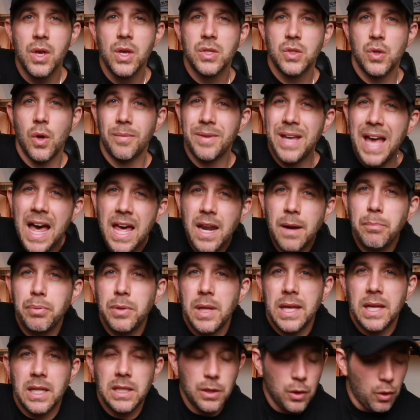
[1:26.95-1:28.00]
So I'm kind of
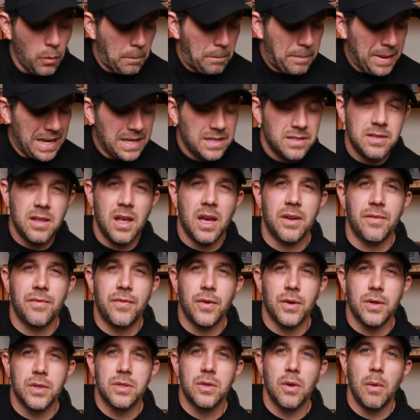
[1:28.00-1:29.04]
playing a little bass line
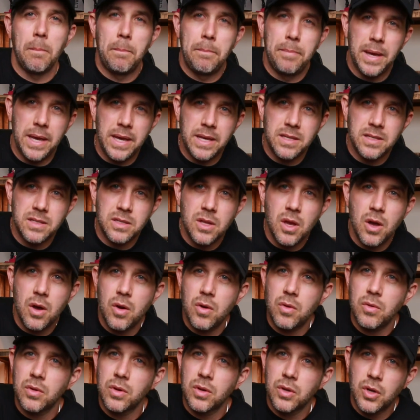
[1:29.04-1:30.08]
first. So bass
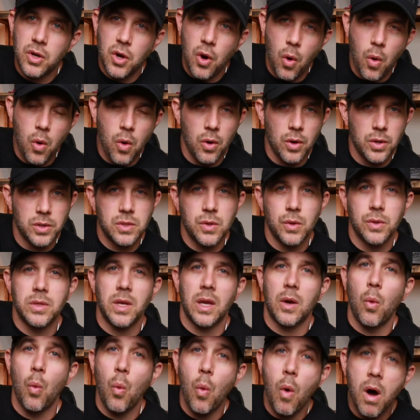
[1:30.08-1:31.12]
note, chord. So it's
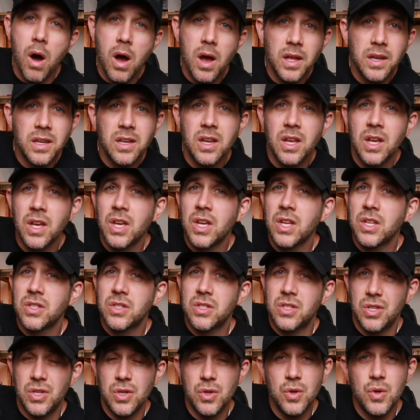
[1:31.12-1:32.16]
like 1,
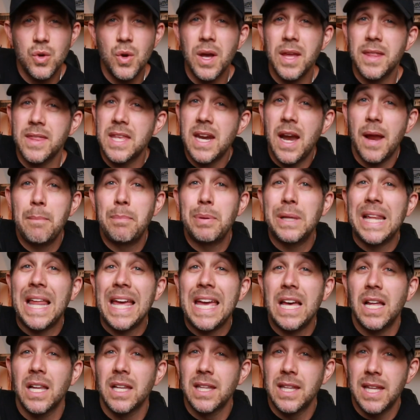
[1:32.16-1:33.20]
2, and then I
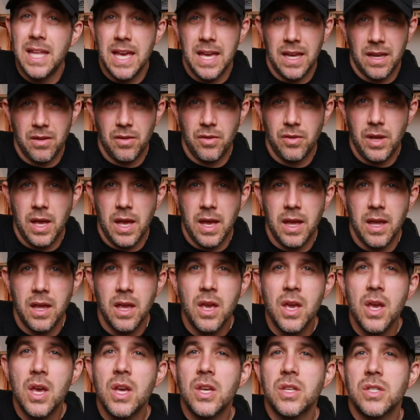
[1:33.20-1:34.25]
play a lick, okay?
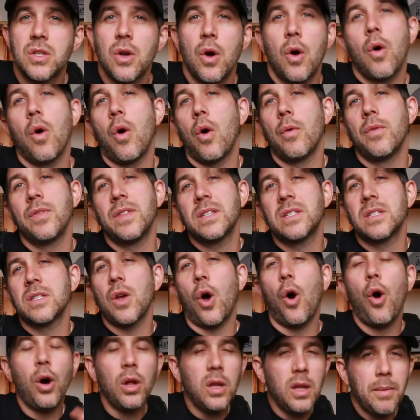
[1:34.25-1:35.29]
So this is
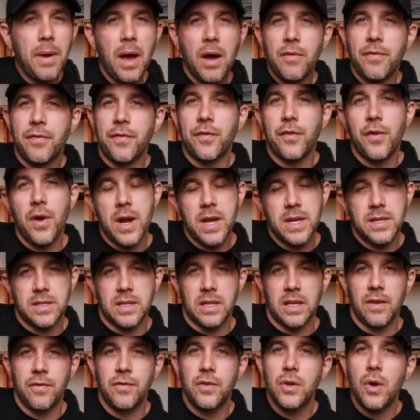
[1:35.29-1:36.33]
all about
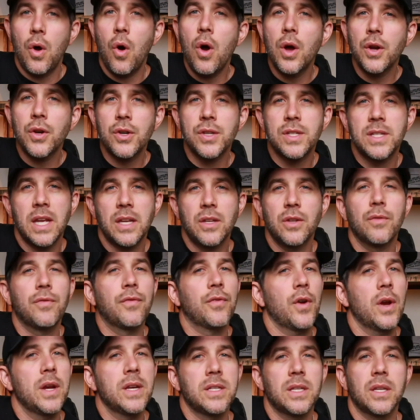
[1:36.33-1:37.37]
phrasing. If you don't understand your
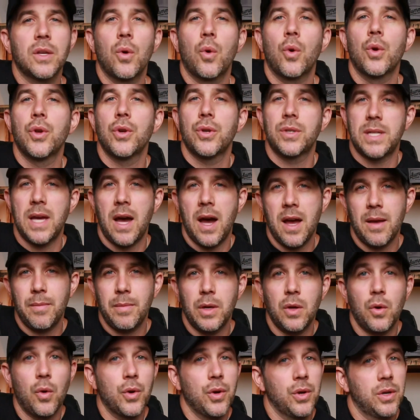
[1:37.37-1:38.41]
phrasing or your
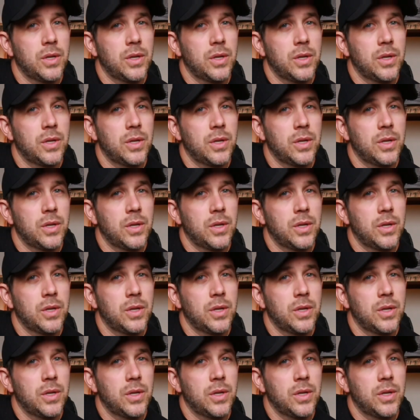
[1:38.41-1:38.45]
timing